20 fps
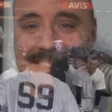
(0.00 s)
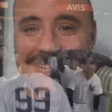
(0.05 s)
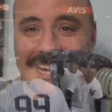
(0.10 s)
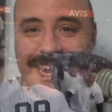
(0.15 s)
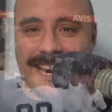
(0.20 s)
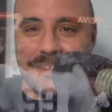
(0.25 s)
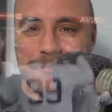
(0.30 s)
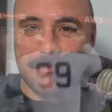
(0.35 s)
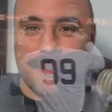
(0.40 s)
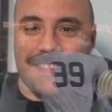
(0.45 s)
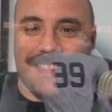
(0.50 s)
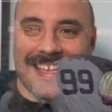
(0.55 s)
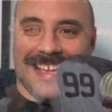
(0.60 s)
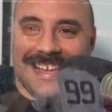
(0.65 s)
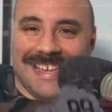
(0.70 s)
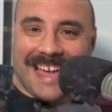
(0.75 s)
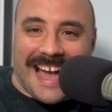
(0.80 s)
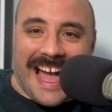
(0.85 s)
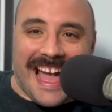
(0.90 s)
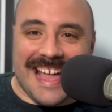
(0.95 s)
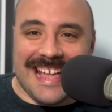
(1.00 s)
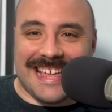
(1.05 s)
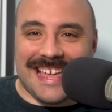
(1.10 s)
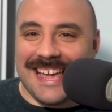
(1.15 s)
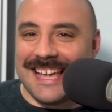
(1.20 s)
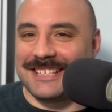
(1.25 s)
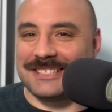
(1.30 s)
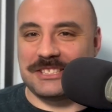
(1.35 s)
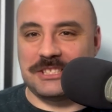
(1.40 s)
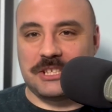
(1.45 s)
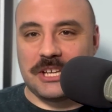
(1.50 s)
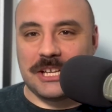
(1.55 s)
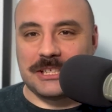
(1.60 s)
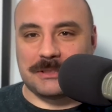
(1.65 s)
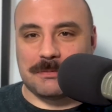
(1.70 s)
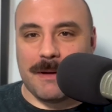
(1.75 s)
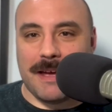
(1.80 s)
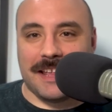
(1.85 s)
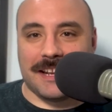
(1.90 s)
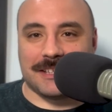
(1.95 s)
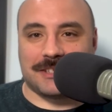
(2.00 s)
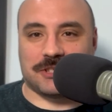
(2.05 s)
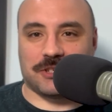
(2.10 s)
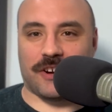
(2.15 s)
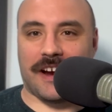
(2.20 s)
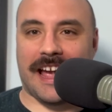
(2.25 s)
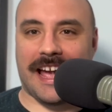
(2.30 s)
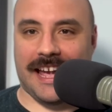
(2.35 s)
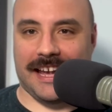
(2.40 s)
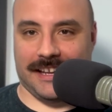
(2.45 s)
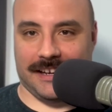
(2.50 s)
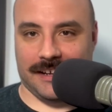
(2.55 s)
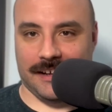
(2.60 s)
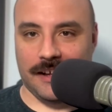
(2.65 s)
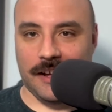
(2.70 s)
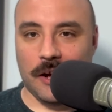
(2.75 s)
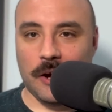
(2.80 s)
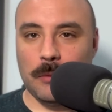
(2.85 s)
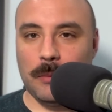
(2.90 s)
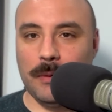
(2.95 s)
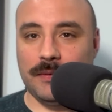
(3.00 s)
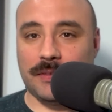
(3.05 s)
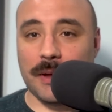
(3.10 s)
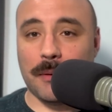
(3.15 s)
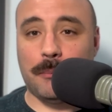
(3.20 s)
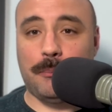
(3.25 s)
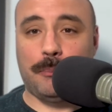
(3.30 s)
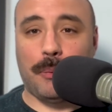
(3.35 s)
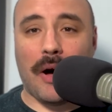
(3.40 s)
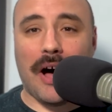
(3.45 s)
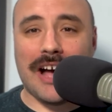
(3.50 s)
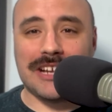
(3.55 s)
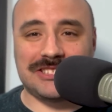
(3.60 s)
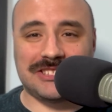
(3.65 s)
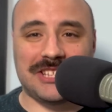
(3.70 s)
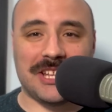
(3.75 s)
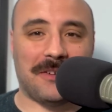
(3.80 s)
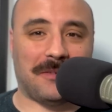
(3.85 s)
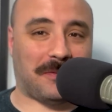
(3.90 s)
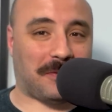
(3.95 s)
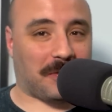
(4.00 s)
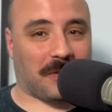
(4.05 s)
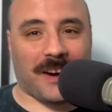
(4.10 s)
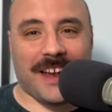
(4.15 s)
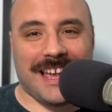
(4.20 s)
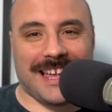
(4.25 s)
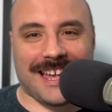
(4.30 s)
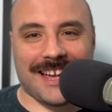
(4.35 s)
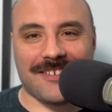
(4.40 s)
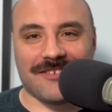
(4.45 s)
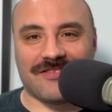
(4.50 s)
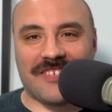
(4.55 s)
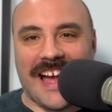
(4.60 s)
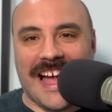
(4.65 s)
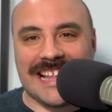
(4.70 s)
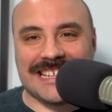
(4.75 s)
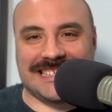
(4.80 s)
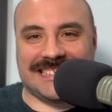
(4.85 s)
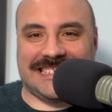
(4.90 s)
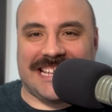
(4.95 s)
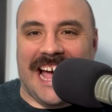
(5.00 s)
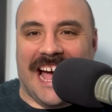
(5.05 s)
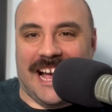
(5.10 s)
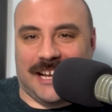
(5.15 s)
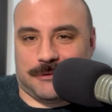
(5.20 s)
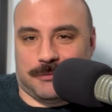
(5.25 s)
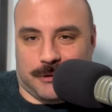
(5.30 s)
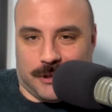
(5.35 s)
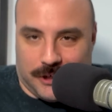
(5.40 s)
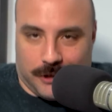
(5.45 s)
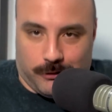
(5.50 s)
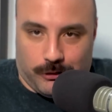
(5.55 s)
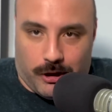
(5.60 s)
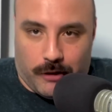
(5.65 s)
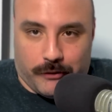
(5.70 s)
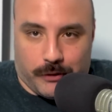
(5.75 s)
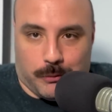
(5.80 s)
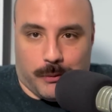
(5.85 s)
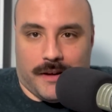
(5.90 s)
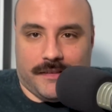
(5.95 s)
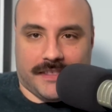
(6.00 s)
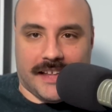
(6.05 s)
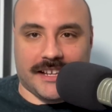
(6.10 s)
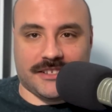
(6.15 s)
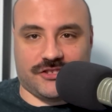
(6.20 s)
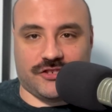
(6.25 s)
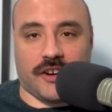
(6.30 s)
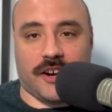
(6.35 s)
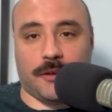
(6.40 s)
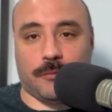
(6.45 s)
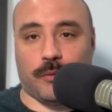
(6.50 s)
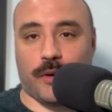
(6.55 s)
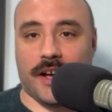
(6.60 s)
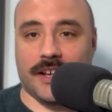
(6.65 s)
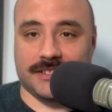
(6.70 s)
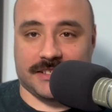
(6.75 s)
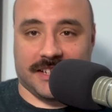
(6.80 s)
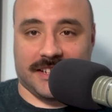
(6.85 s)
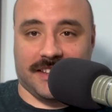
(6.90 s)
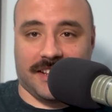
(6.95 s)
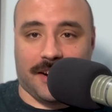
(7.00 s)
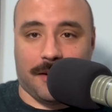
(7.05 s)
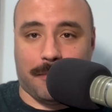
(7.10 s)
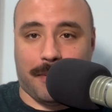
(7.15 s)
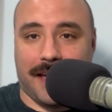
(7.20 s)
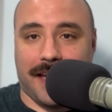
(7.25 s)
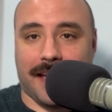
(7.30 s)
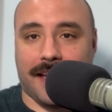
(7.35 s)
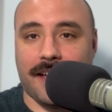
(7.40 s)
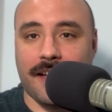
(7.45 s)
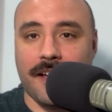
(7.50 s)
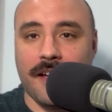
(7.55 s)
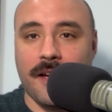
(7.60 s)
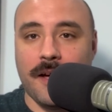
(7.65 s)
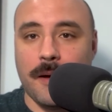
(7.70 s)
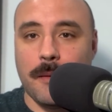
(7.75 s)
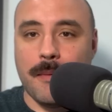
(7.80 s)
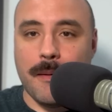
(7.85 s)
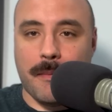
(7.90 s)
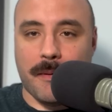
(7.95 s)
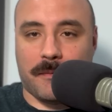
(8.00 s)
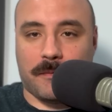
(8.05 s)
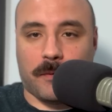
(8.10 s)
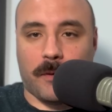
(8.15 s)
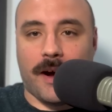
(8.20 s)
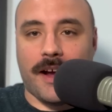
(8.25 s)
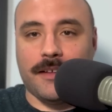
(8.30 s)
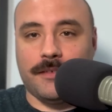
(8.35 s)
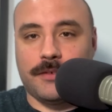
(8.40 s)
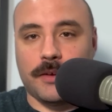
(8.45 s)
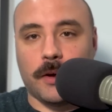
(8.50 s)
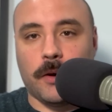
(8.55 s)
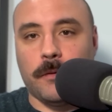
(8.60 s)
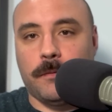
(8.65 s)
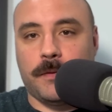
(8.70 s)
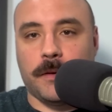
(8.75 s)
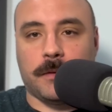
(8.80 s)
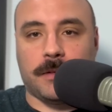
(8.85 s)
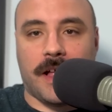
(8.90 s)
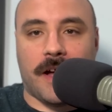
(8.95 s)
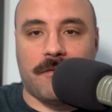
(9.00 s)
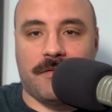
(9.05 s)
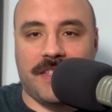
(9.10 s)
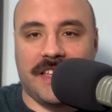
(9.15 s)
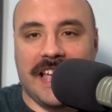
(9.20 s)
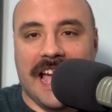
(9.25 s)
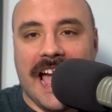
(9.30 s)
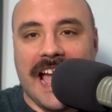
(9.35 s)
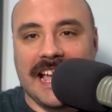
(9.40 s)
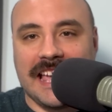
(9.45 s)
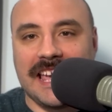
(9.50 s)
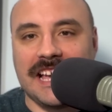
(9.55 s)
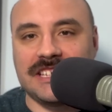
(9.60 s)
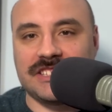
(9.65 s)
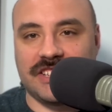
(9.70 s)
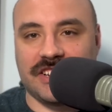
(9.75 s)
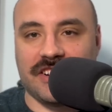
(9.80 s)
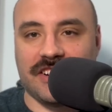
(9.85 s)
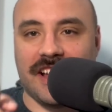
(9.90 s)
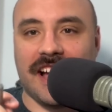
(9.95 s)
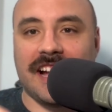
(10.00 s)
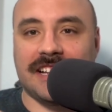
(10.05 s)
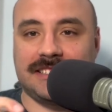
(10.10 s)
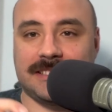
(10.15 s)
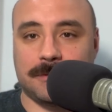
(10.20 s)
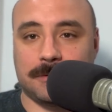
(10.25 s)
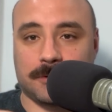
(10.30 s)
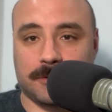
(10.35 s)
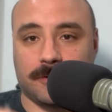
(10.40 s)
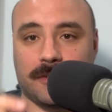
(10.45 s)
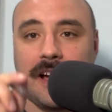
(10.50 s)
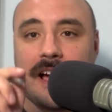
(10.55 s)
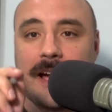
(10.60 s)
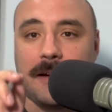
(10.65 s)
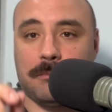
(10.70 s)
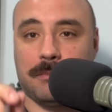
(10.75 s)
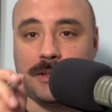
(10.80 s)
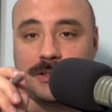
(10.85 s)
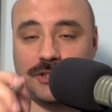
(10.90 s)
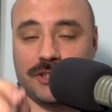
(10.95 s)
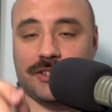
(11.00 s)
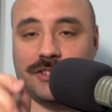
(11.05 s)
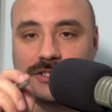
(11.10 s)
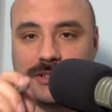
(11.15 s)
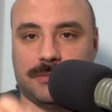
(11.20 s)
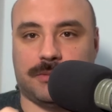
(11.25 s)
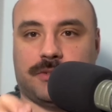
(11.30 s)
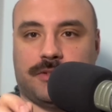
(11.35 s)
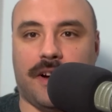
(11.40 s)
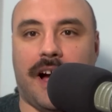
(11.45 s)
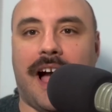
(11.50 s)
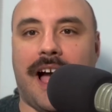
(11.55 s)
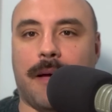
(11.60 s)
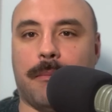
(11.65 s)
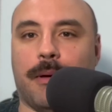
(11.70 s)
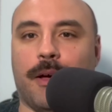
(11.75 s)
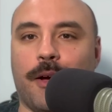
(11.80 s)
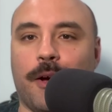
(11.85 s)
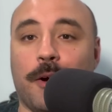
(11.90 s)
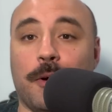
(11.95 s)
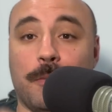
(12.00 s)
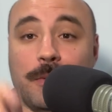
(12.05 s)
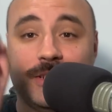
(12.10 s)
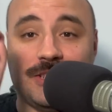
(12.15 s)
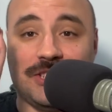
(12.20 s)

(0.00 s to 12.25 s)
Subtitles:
gentlemen, the Yankees just made a trade with the Boston freaking Red Sox. We're going to go over what that trade was in a little bit. But before I do, if you love the Yankees and you're not subscribed, be sure to subscribe. We